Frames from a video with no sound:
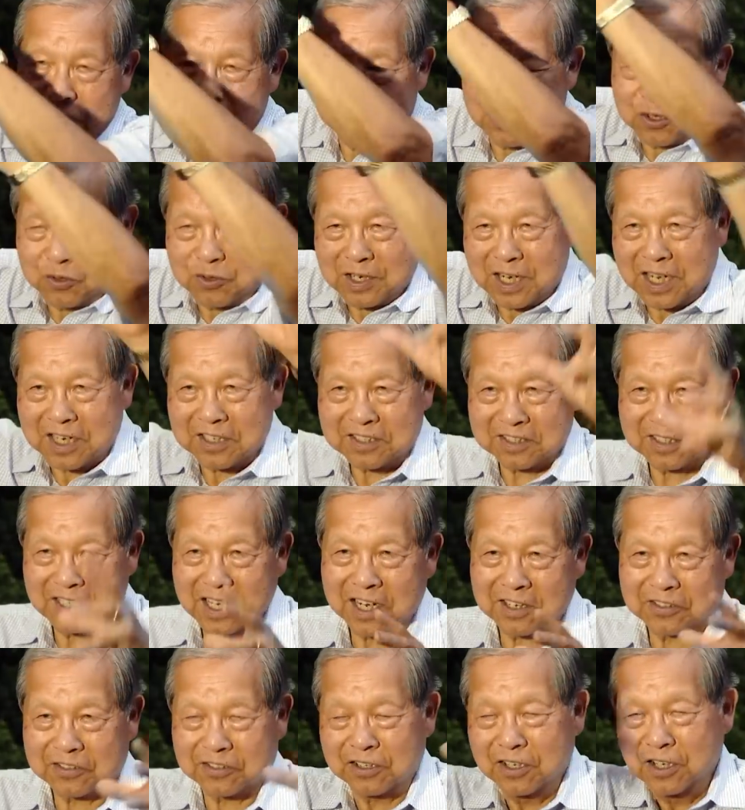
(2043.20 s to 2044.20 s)
in the United
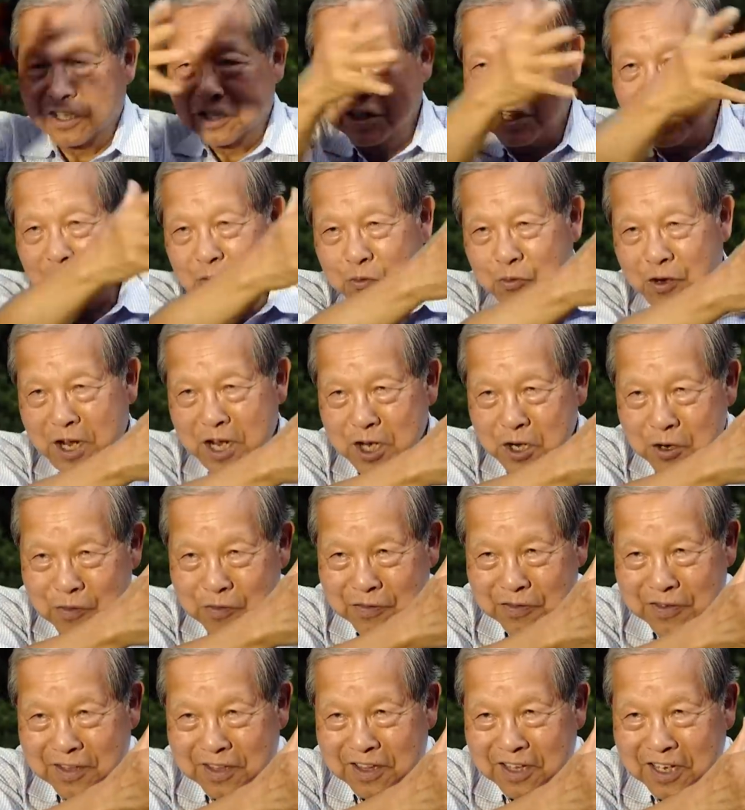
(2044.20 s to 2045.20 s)
States. They're way
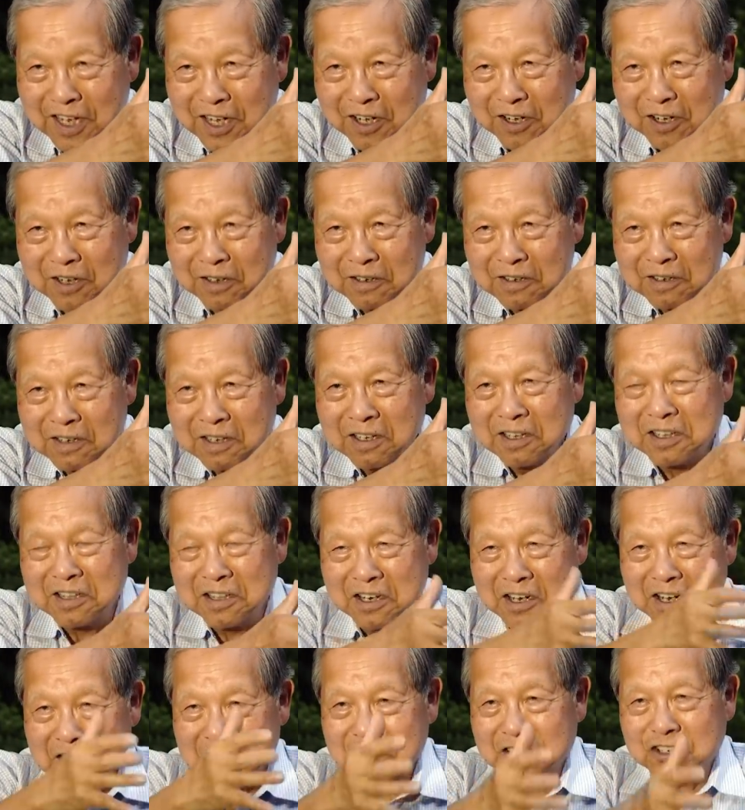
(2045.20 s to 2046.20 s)
over there
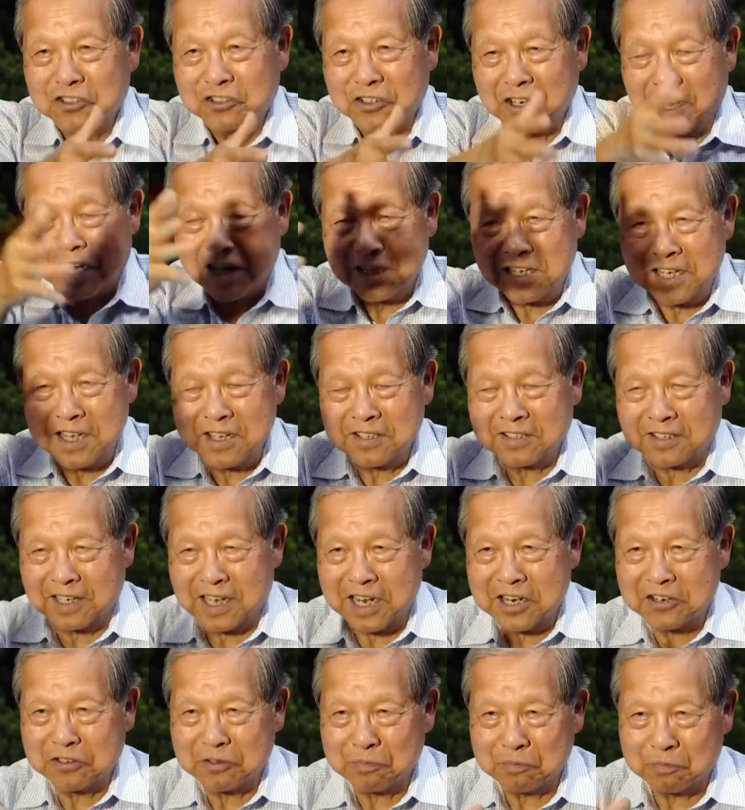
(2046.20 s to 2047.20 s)
near the Chinese and
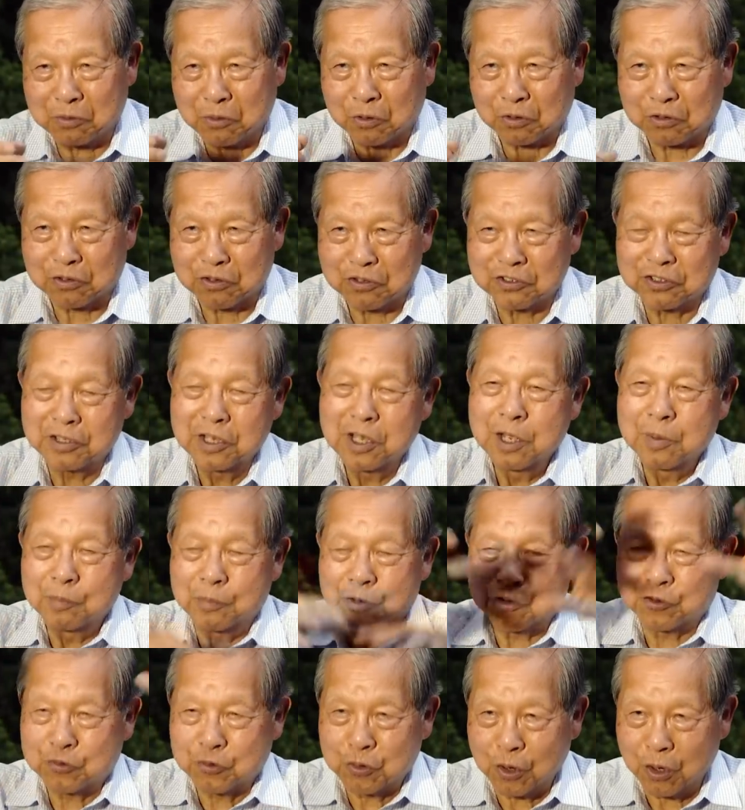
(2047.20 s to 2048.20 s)
Asian borders
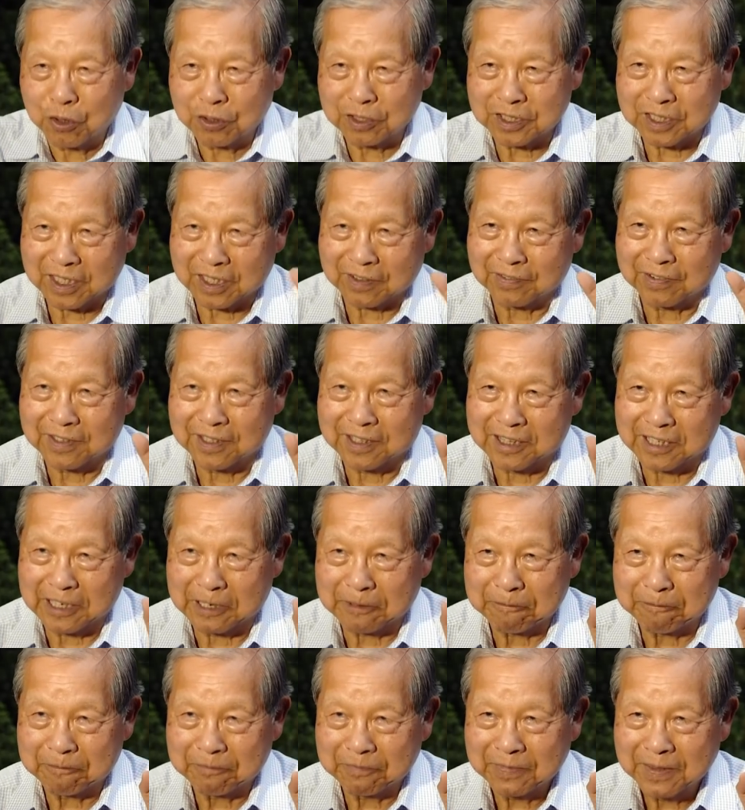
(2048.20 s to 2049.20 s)
patrolling
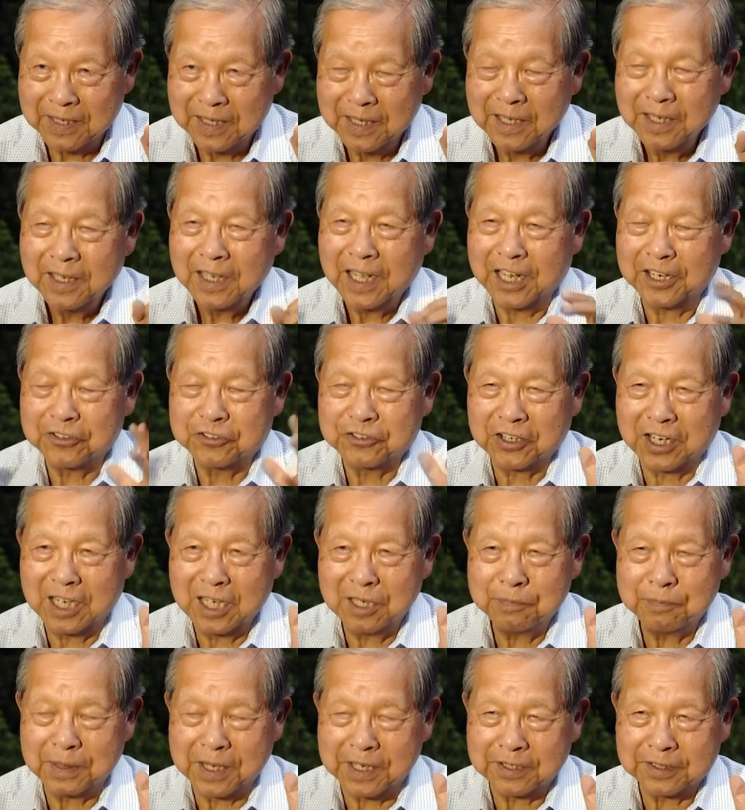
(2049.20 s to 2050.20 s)
everything. And
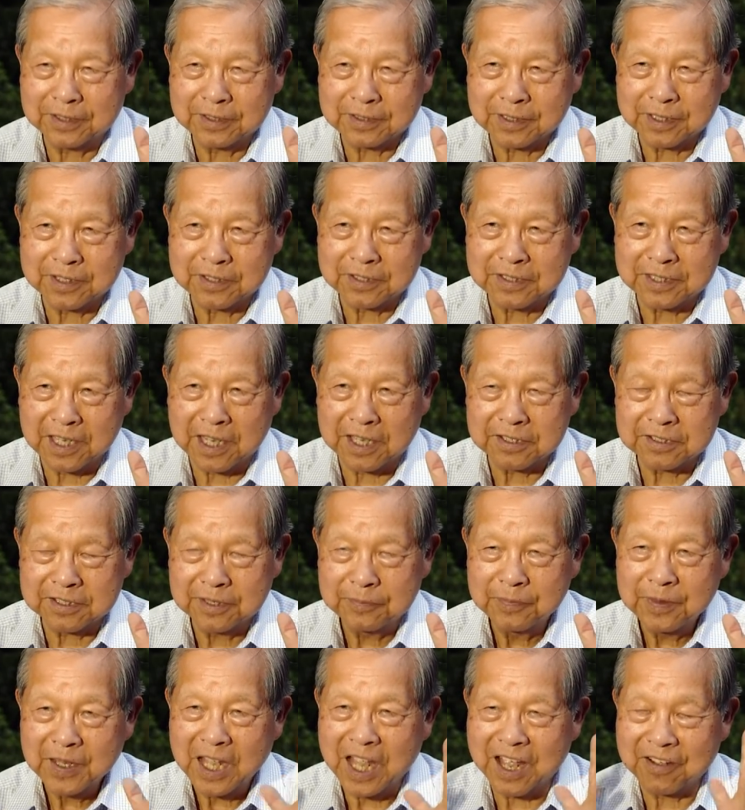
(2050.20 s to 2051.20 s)
China basically says,
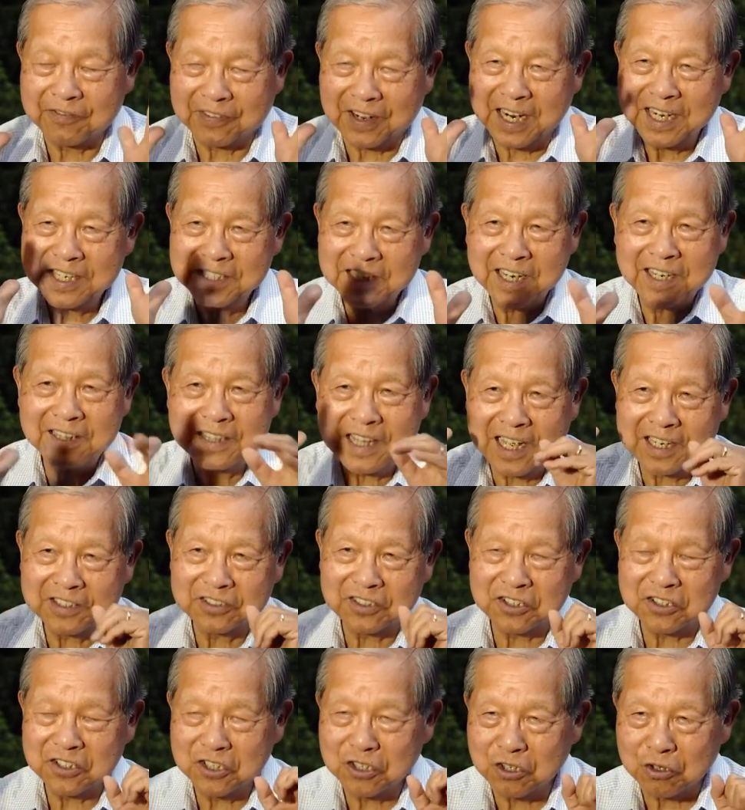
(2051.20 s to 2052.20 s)
if I did that
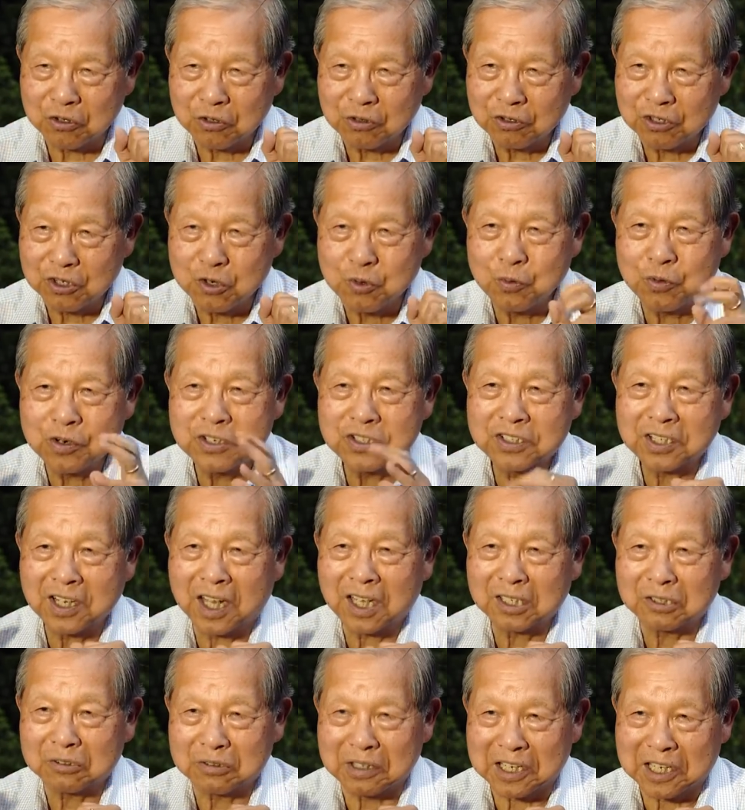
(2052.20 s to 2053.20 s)
to you, you wouldn't
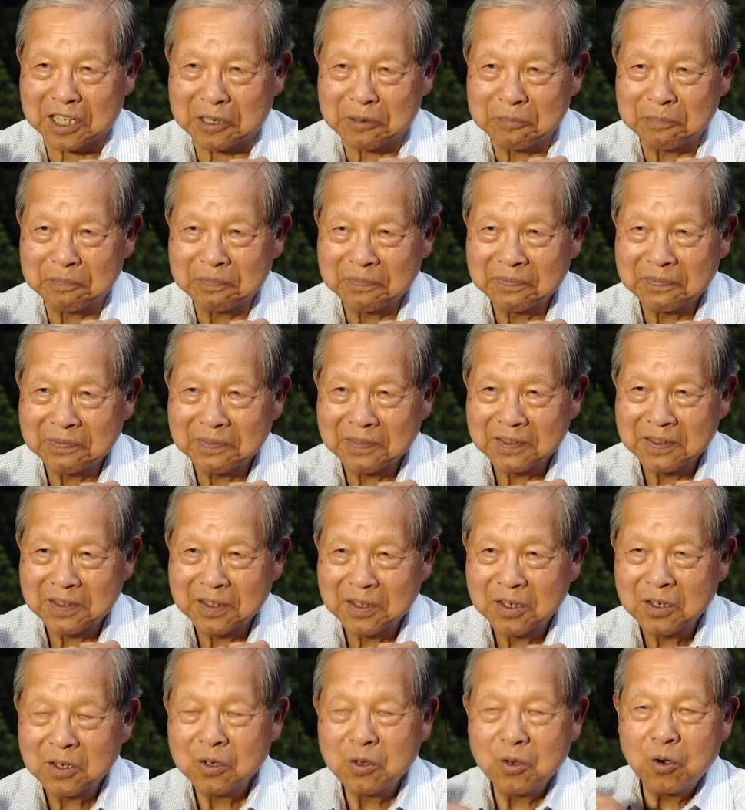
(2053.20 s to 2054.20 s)
tolerate it.
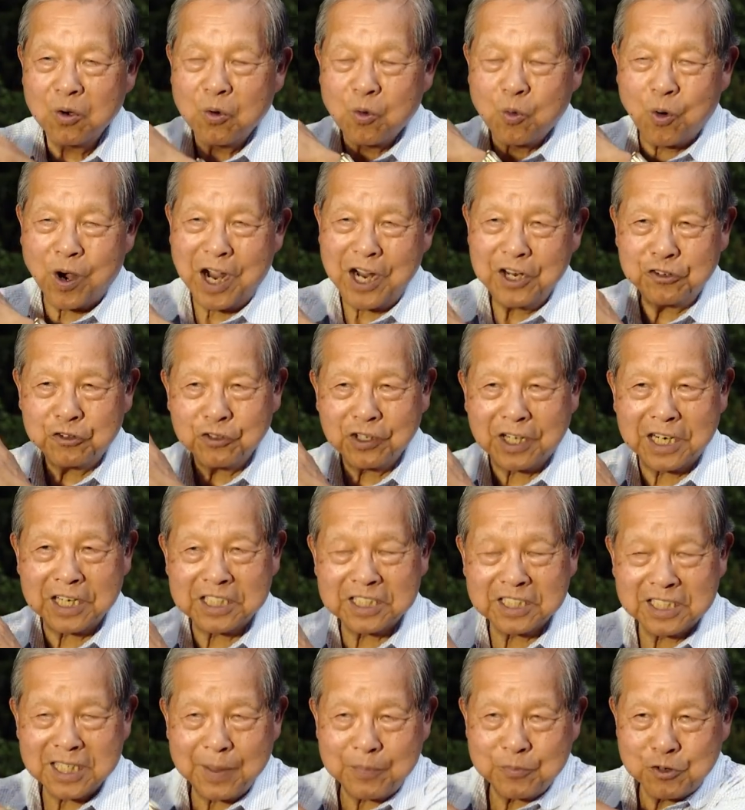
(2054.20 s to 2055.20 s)
Why should I
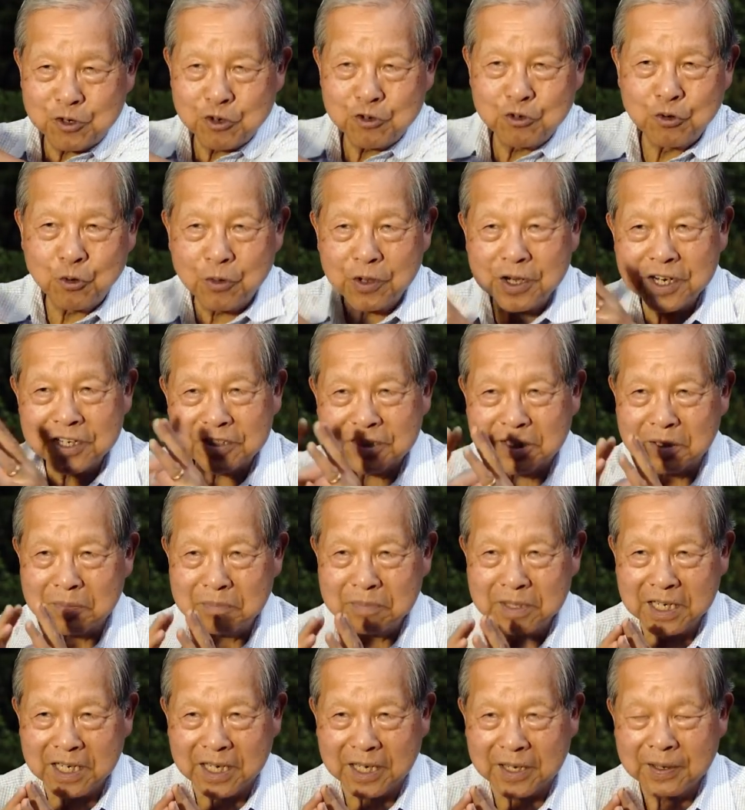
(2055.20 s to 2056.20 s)
accept you doing it to
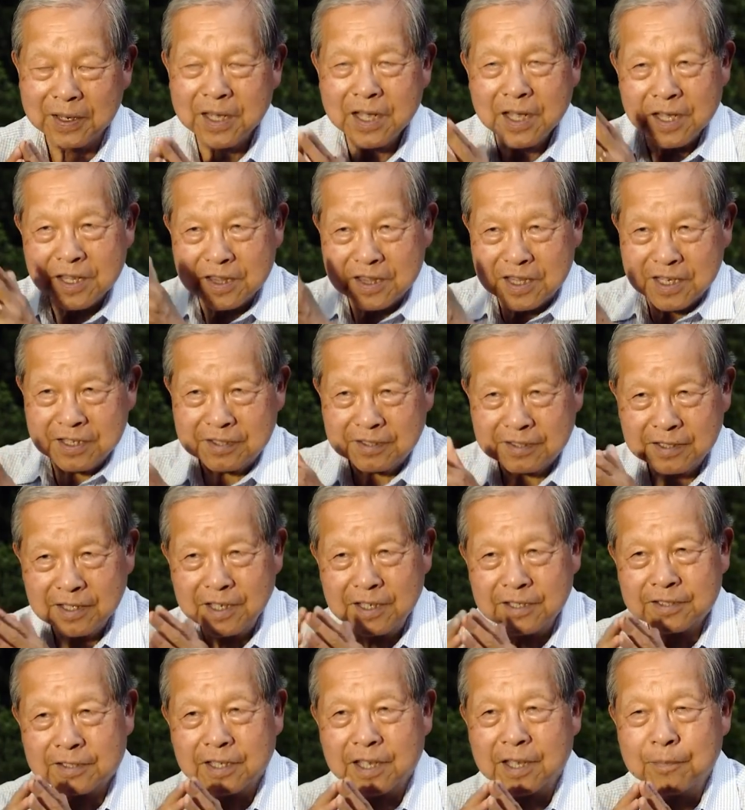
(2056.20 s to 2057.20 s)
me? This
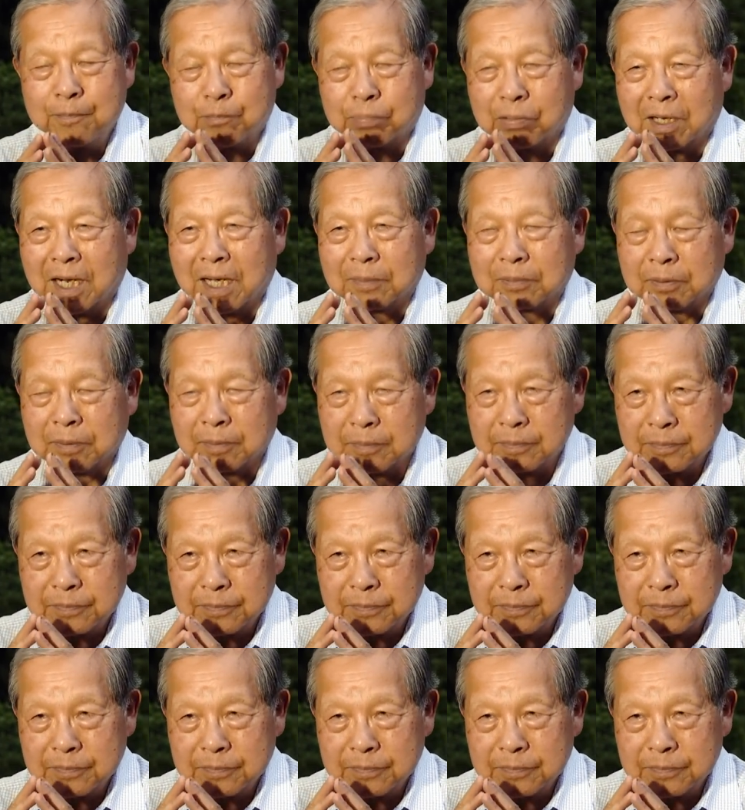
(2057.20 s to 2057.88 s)
is a problem.